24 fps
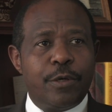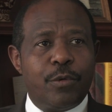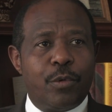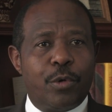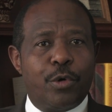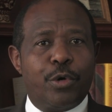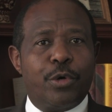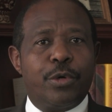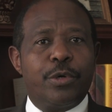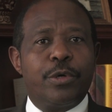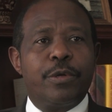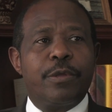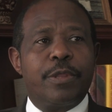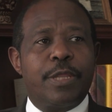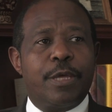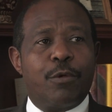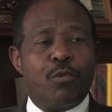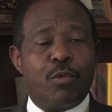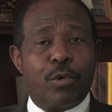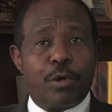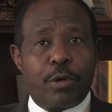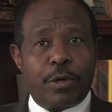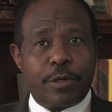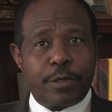or the
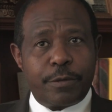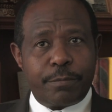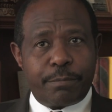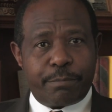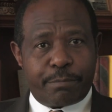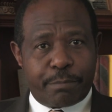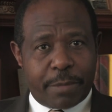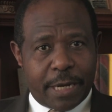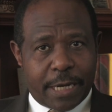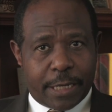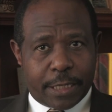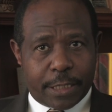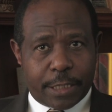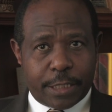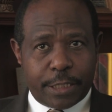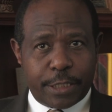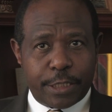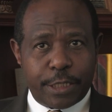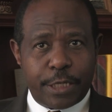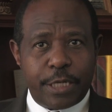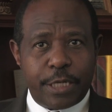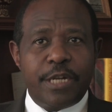World Bank.